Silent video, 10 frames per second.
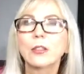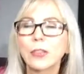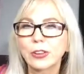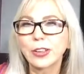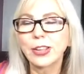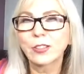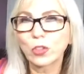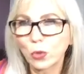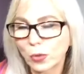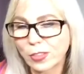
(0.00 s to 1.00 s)
very
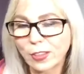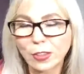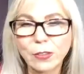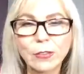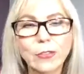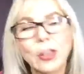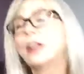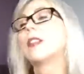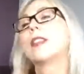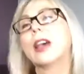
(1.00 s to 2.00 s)
intuitive,
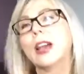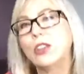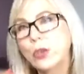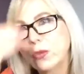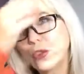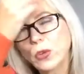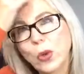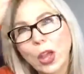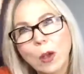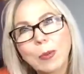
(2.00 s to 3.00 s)
that you do
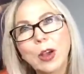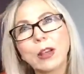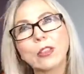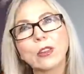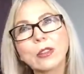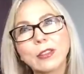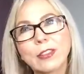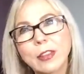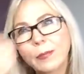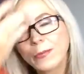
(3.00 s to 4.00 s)
help
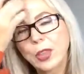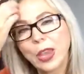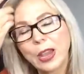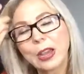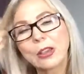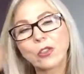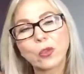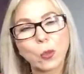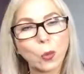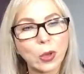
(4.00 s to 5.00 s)
others. And
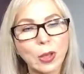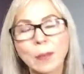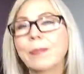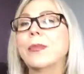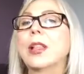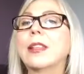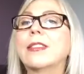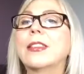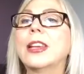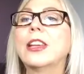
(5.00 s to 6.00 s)

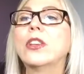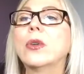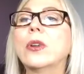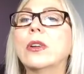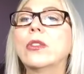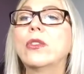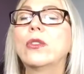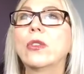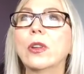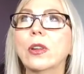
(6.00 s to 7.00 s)
let's see,
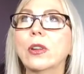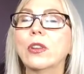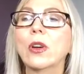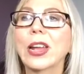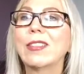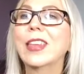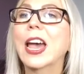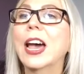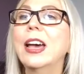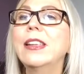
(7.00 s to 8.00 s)
okay,
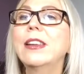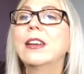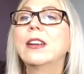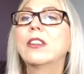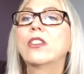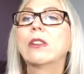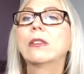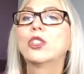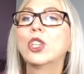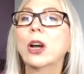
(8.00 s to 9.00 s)
dad.
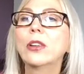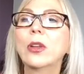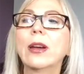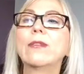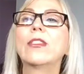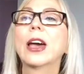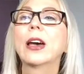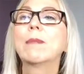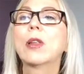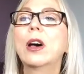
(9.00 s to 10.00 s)
So John, you have
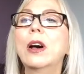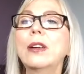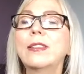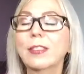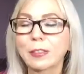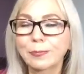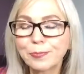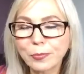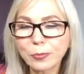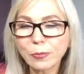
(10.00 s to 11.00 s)
dad blocks.
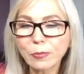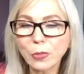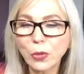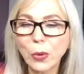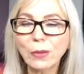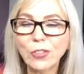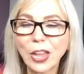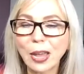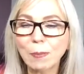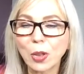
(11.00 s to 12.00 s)
You have
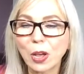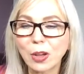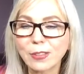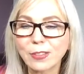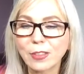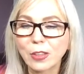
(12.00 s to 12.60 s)
dad blocks.